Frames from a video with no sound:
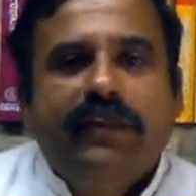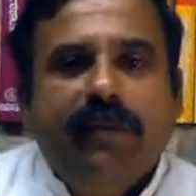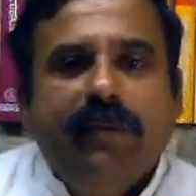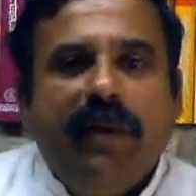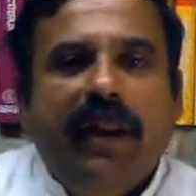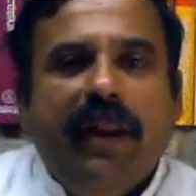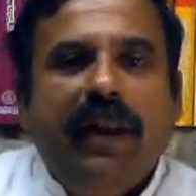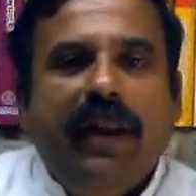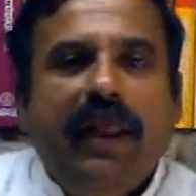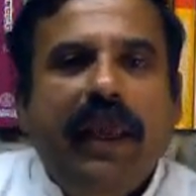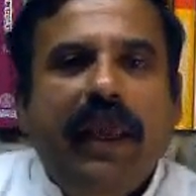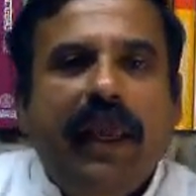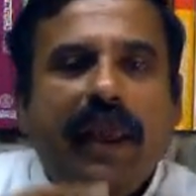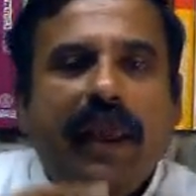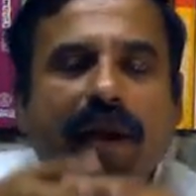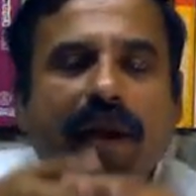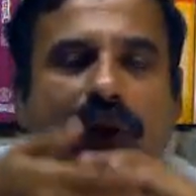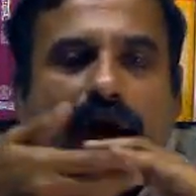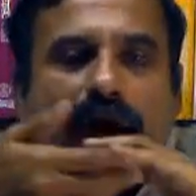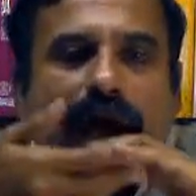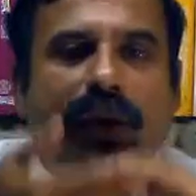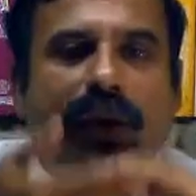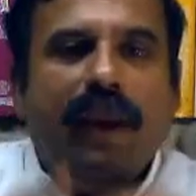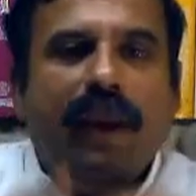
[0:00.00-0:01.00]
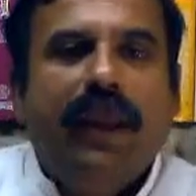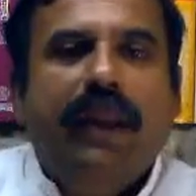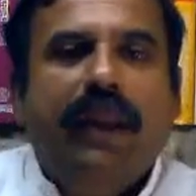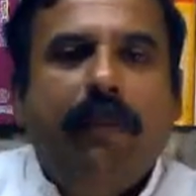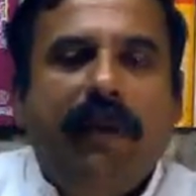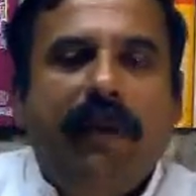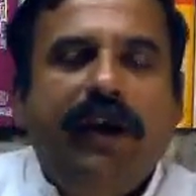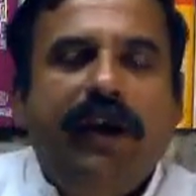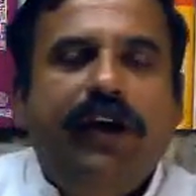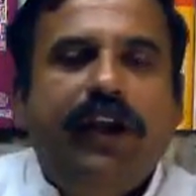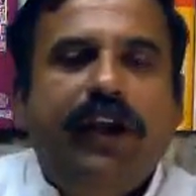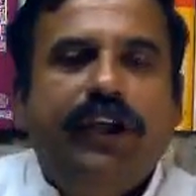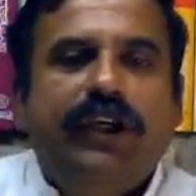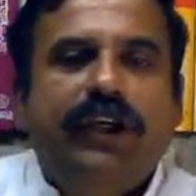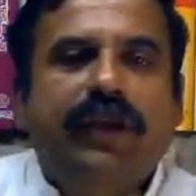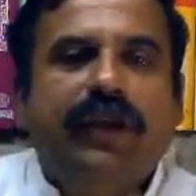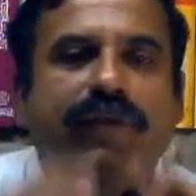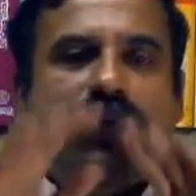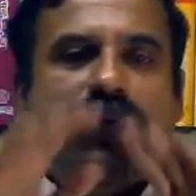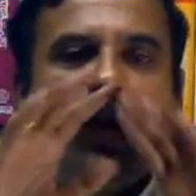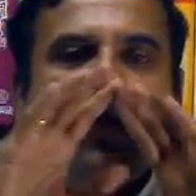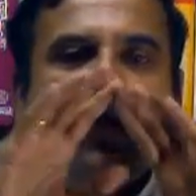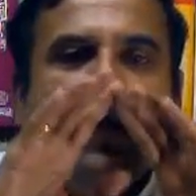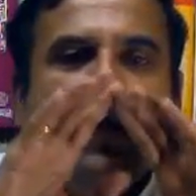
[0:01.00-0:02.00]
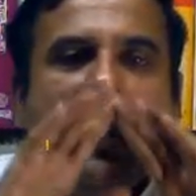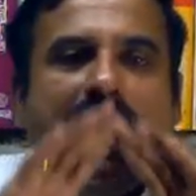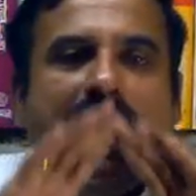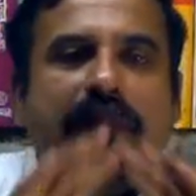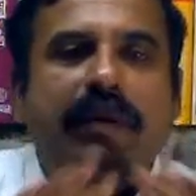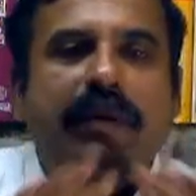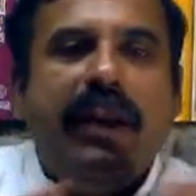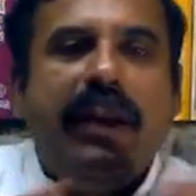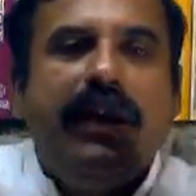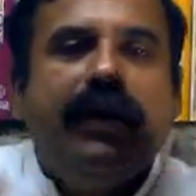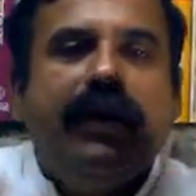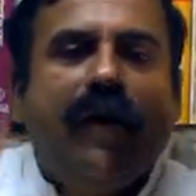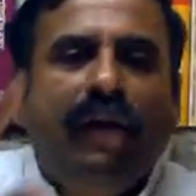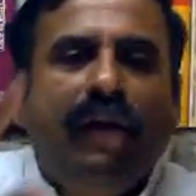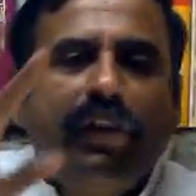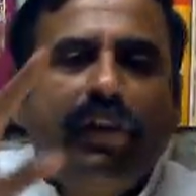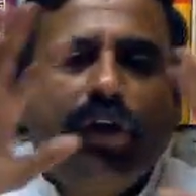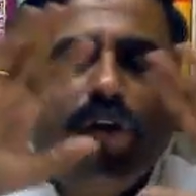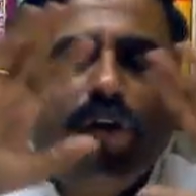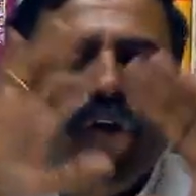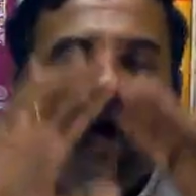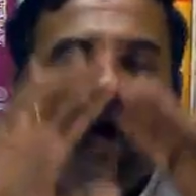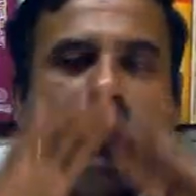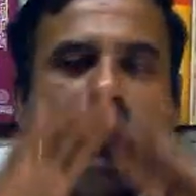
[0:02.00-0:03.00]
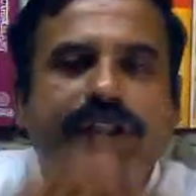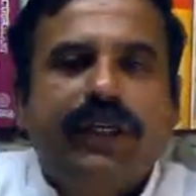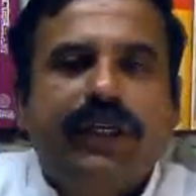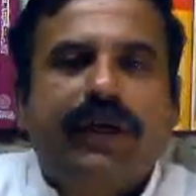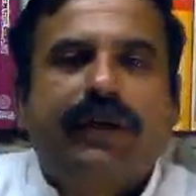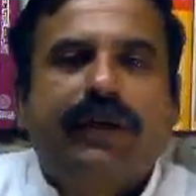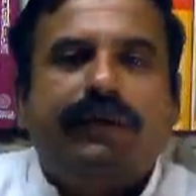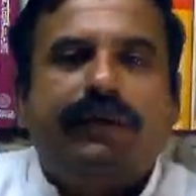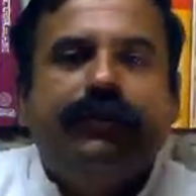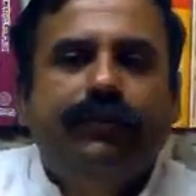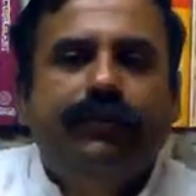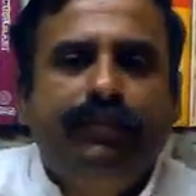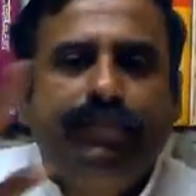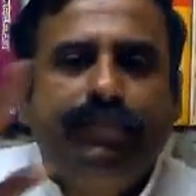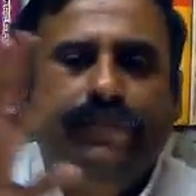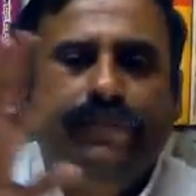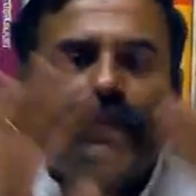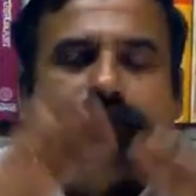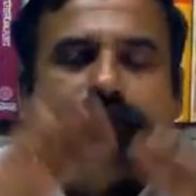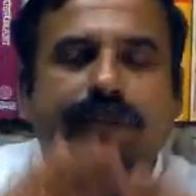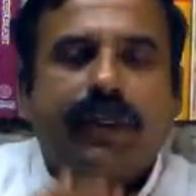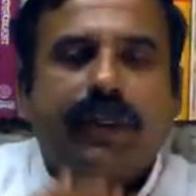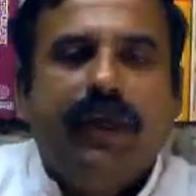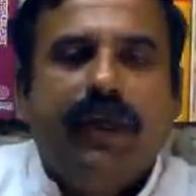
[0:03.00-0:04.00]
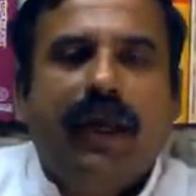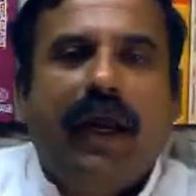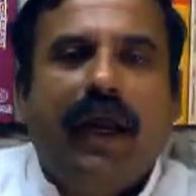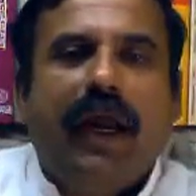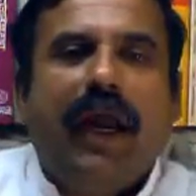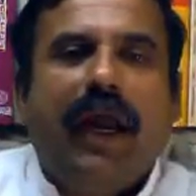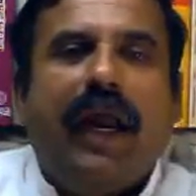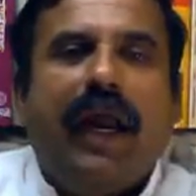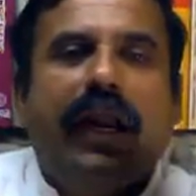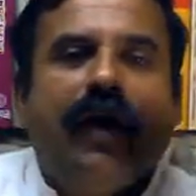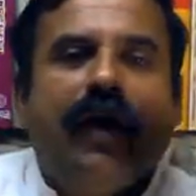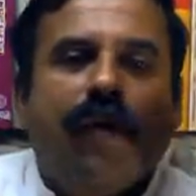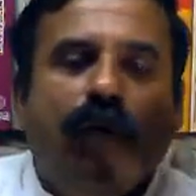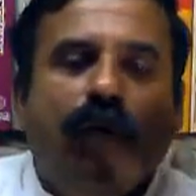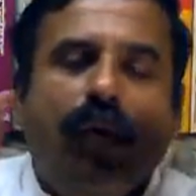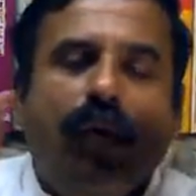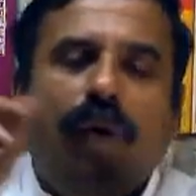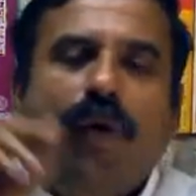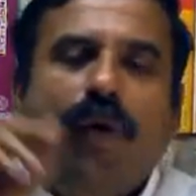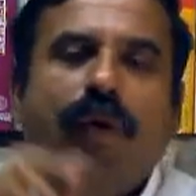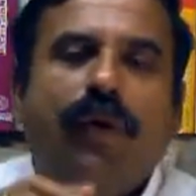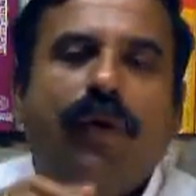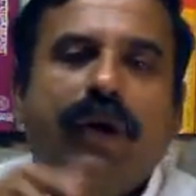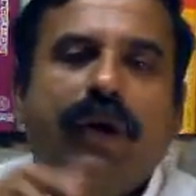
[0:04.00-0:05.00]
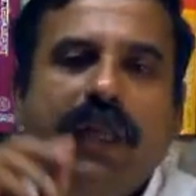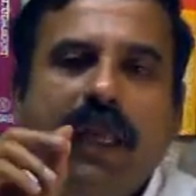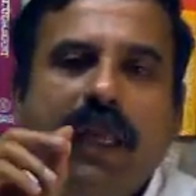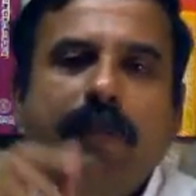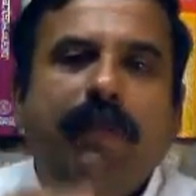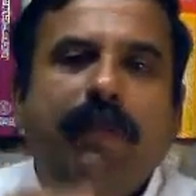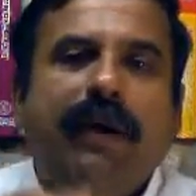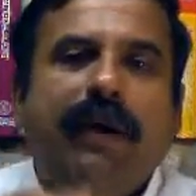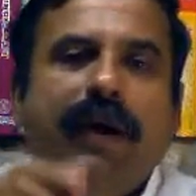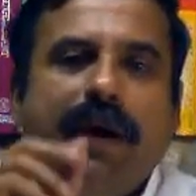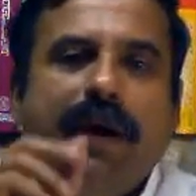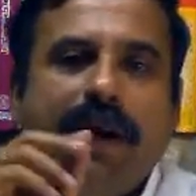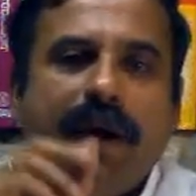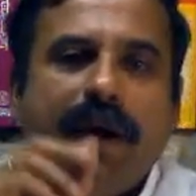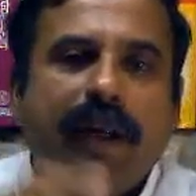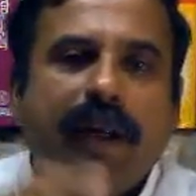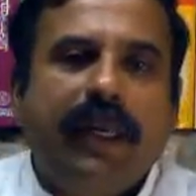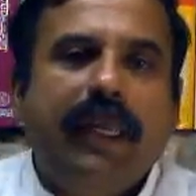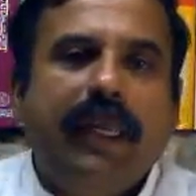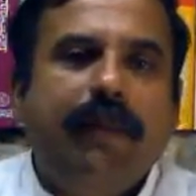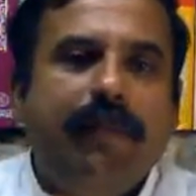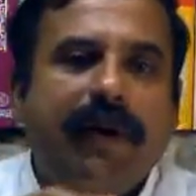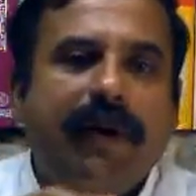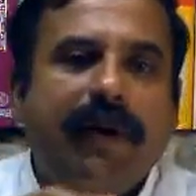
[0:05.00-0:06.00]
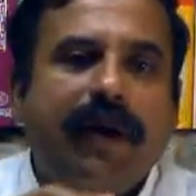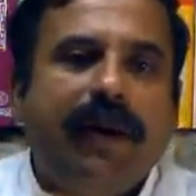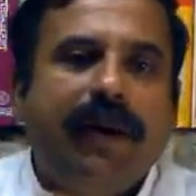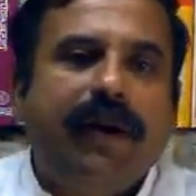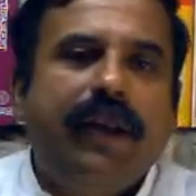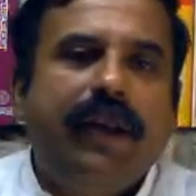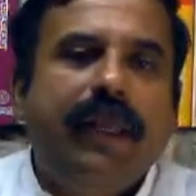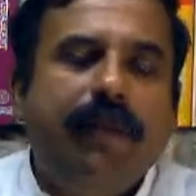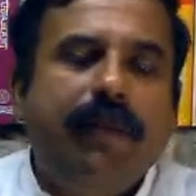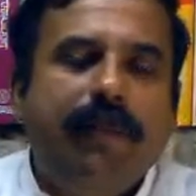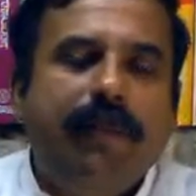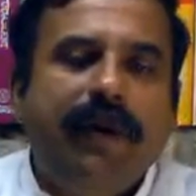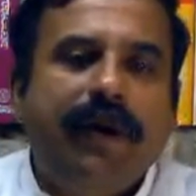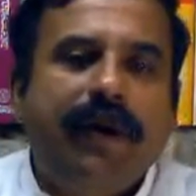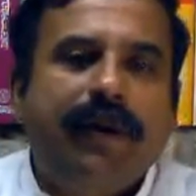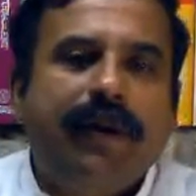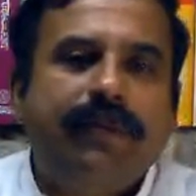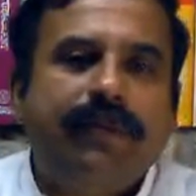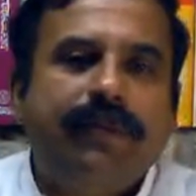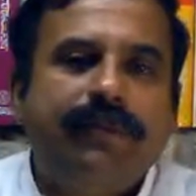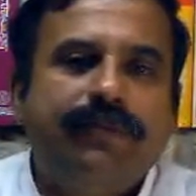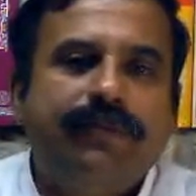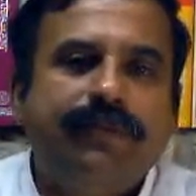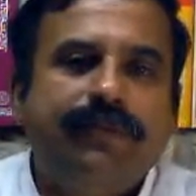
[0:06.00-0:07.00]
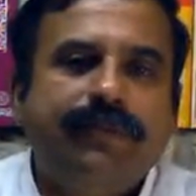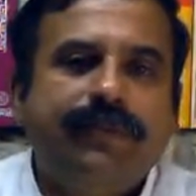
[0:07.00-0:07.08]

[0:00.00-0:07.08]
Similarly, in a meditation, we have to eliminate all the grosser and go deeper, deeper, deeper.